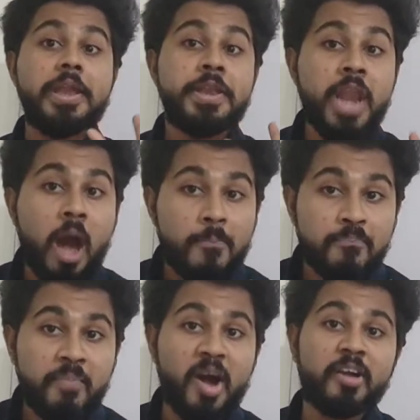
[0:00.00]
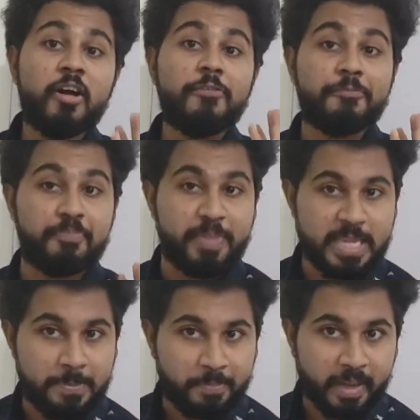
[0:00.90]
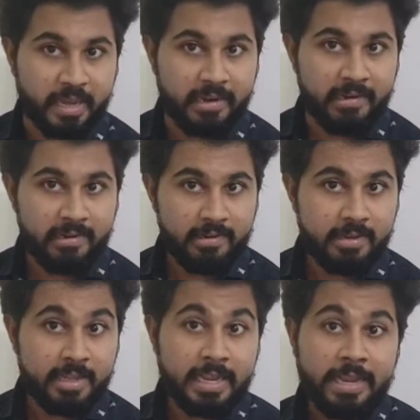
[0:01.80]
number of people